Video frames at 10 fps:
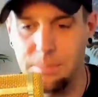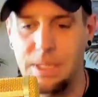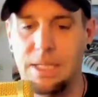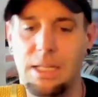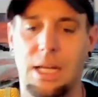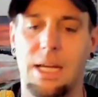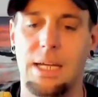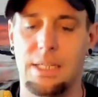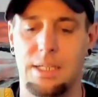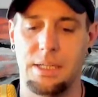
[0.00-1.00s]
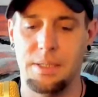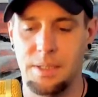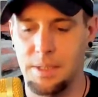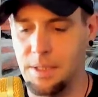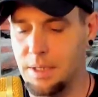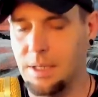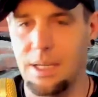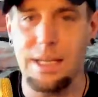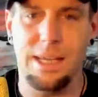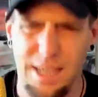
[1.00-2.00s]
me like
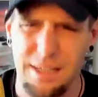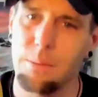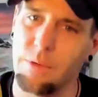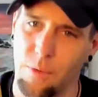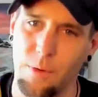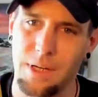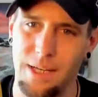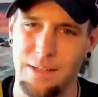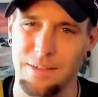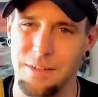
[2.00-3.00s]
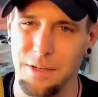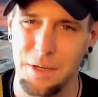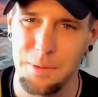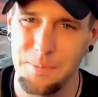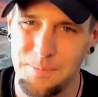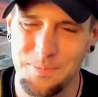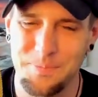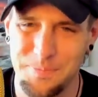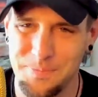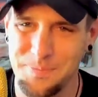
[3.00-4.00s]
it ended before it ended, you know?
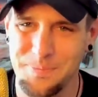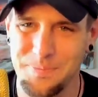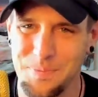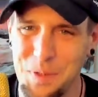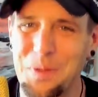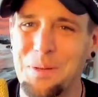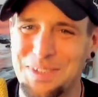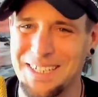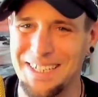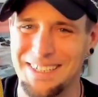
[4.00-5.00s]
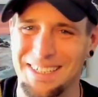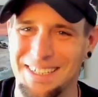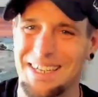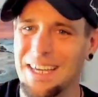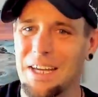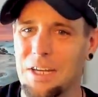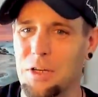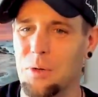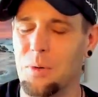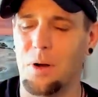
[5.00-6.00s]
You know what I'm saying? Like,
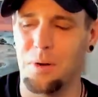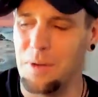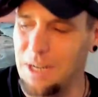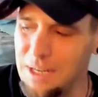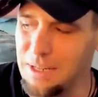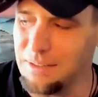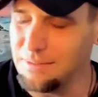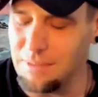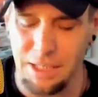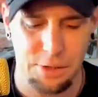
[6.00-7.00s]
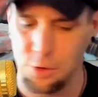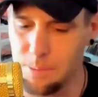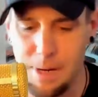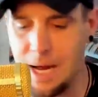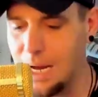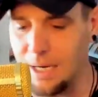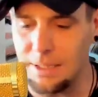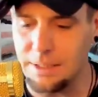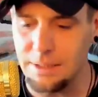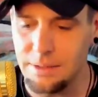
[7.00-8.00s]
you already in your
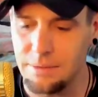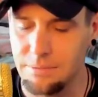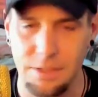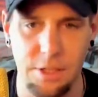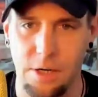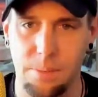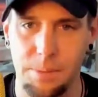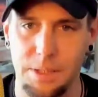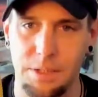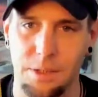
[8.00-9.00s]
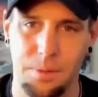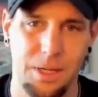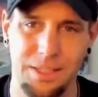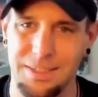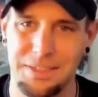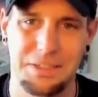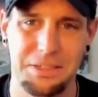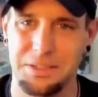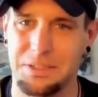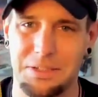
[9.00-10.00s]
mind determined, you know what, this
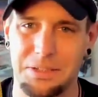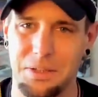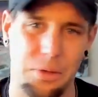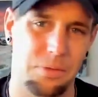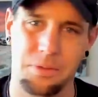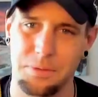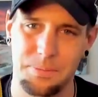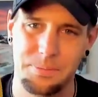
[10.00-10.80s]
is over